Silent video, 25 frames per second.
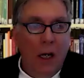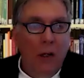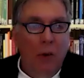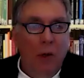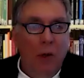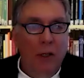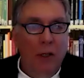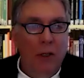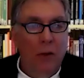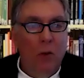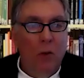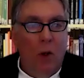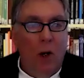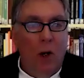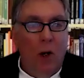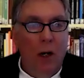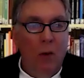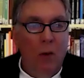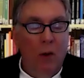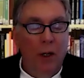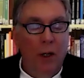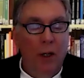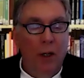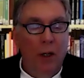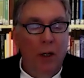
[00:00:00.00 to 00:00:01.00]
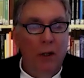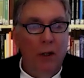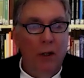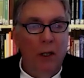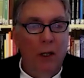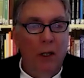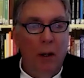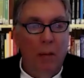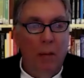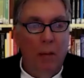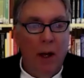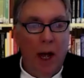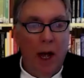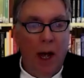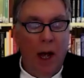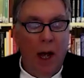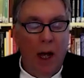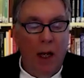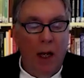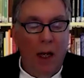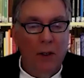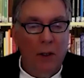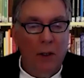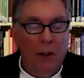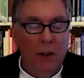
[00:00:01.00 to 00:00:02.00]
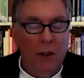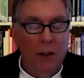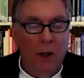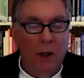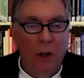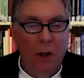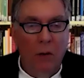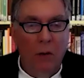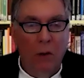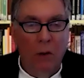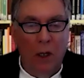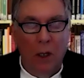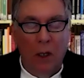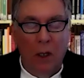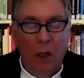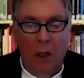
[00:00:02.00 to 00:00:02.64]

reason why we're using a mask, so